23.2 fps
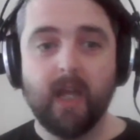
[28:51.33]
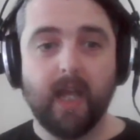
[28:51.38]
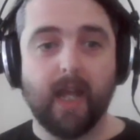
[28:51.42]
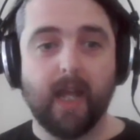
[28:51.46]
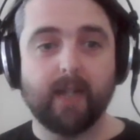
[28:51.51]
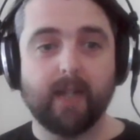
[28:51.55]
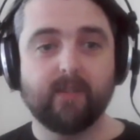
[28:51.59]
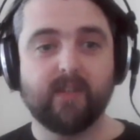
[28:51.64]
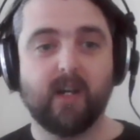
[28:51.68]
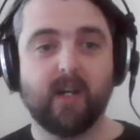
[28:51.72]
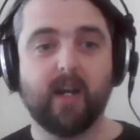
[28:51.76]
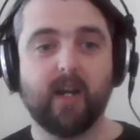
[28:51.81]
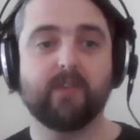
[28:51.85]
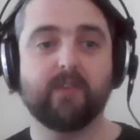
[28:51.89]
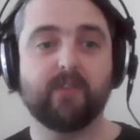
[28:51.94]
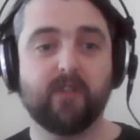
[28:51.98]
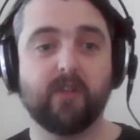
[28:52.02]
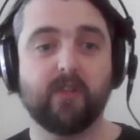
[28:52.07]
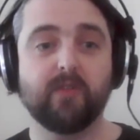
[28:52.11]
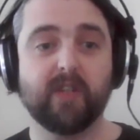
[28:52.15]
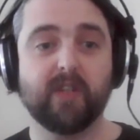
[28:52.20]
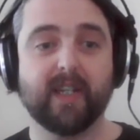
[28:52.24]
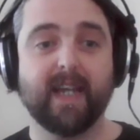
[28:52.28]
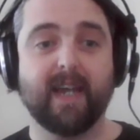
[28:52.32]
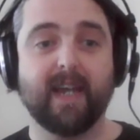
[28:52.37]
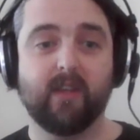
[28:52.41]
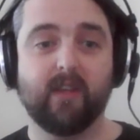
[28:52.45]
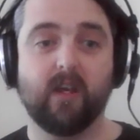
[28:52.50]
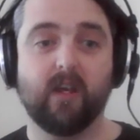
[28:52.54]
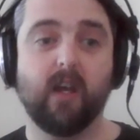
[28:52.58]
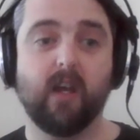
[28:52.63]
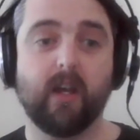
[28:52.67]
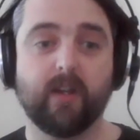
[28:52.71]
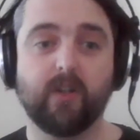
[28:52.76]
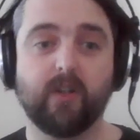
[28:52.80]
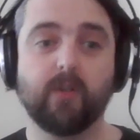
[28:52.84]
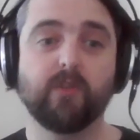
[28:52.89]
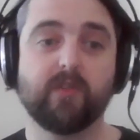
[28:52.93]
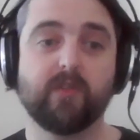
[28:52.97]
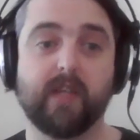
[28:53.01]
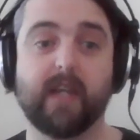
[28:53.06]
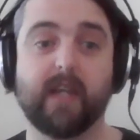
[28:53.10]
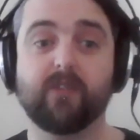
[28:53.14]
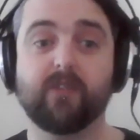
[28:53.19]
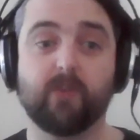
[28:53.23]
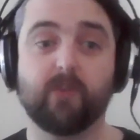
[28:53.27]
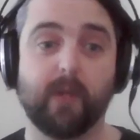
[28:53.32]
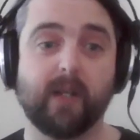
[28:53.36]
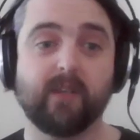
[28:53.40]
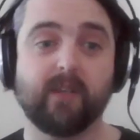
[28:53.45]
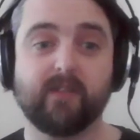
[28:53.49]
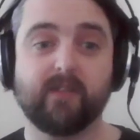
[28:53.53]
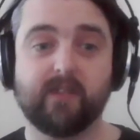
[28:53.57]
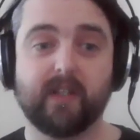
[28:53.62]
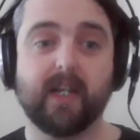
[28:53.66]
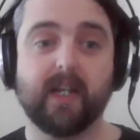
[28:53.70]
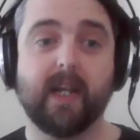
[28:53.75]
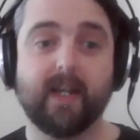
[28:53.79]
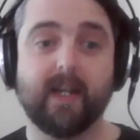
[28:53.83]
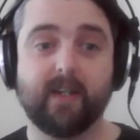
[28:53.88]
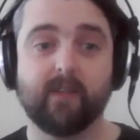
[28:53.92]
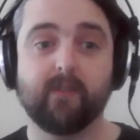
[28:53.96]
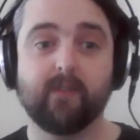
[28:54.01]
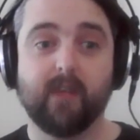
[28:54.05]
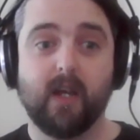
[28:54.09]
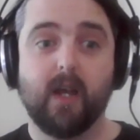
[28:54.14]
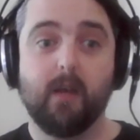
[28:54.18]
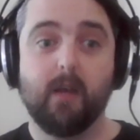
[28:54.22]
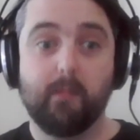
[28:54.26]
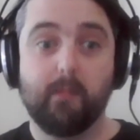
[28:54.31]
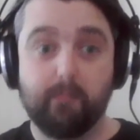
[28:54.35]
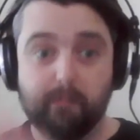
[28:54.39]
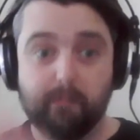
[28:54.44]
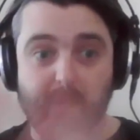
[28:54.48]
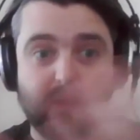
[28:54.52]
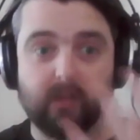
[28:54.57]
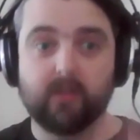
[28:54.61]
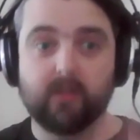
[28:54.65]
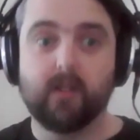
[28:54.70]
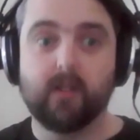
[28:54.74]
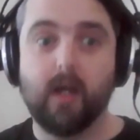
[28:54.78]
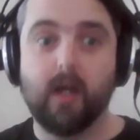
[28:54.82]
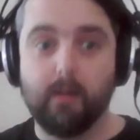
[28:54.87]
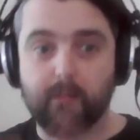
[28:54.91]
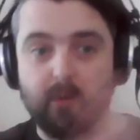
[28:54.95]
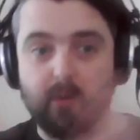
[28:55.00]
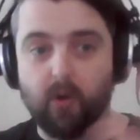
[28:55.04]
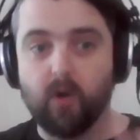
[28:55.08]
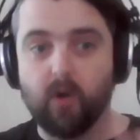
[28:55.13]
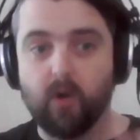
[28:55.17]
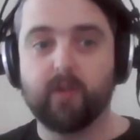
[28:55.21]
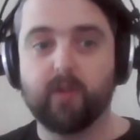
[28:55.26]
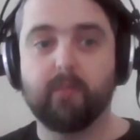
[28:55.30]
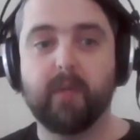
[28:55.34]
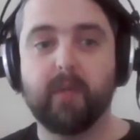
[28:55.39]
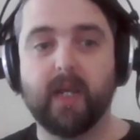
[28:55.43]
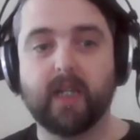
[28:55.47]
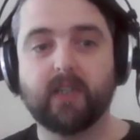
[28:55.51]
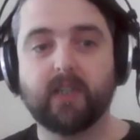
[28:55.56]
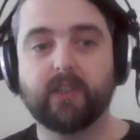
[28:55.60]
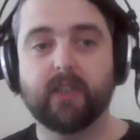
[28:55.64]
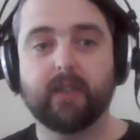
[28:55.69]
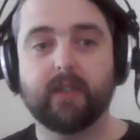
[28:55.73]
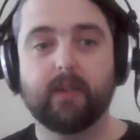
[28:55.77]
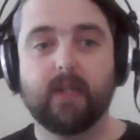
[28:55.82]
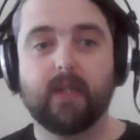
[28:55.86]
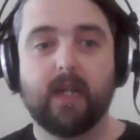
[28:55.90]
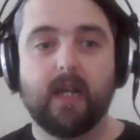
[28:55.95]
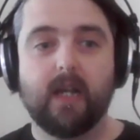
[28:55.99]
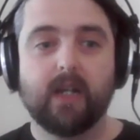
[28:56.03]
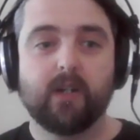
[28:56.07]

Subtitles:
and tie the two together and use their strengths to kind of build a broader picture.